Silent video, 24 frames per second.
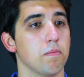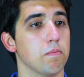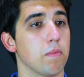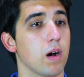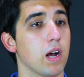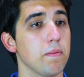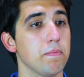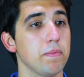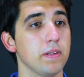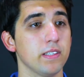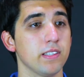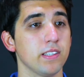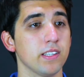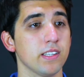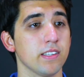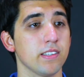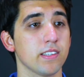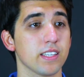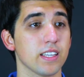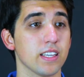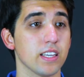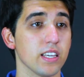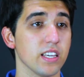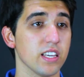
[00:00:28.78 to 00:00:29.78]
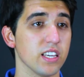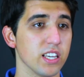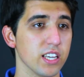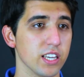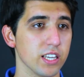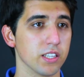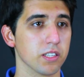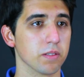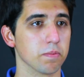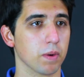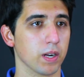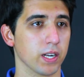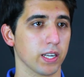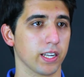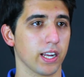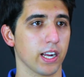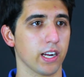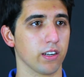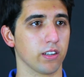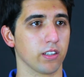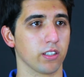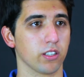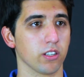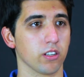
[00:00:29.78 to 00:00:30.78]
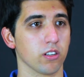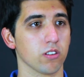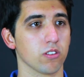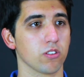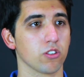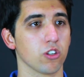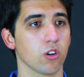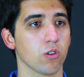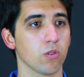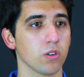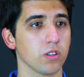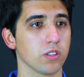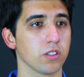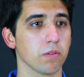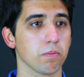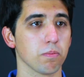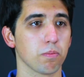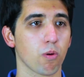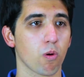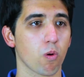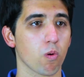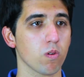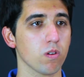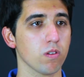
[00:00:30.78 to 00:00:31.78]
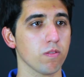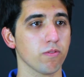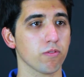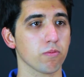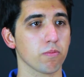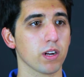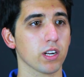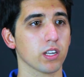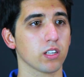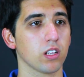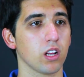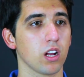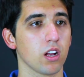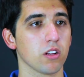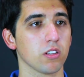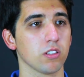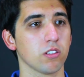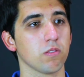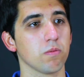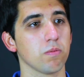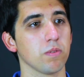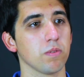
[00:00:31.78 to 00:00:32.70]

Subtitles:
My business is my character, so it is important for my clients